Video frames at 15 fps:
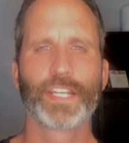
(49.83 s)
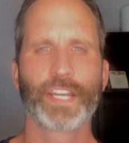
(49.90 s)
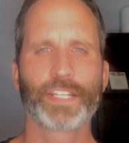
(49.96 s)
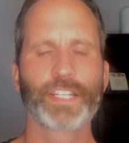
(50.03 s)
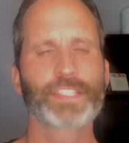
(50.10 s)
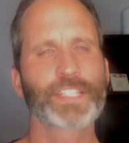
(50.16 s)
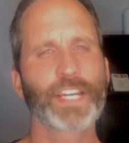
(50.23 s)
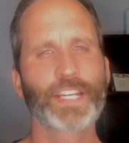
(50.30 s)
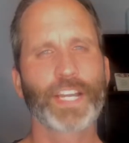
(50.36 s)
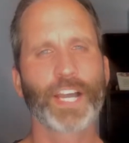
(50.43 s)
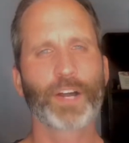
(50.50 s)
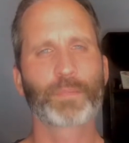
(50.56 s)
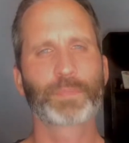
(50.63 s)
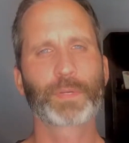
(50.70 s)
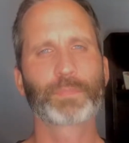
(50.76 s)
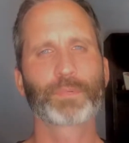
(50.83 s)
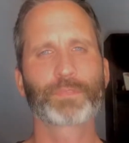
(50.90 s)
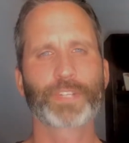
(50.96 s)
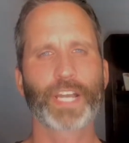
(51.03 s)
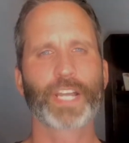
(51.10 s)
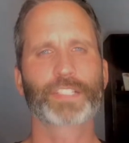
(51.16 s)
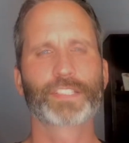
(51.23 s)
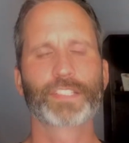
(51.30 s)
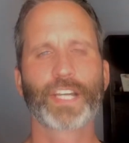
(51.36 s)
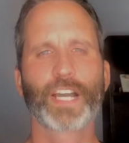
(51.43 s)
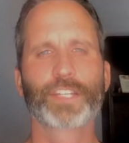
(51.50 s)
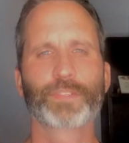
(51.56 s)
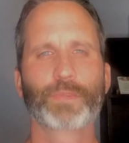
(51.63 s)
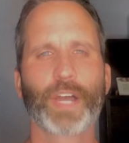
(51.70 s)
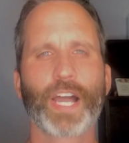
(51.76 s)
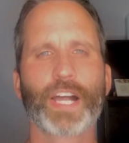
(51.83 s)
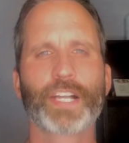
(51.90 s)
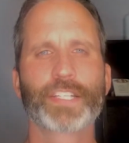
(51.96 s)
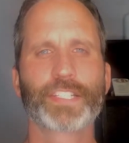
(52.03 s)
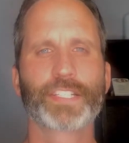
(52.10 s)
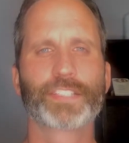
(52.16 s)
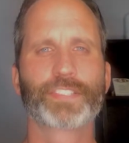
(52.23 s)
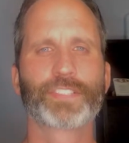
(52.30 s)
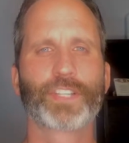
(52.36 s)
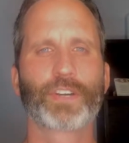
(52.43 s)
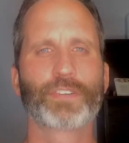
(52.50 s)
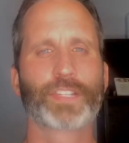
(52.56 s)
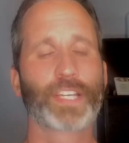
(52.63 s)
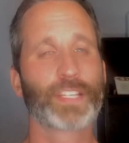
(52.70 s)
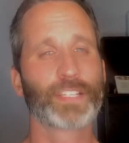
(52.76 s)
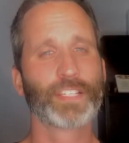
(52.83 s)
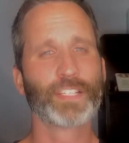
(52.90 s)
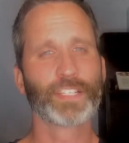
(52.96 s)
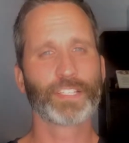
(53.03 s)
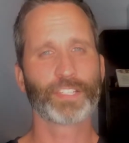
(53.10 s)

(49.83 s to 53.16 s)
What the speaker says: And that's kind of how people react to non-duality, to know that,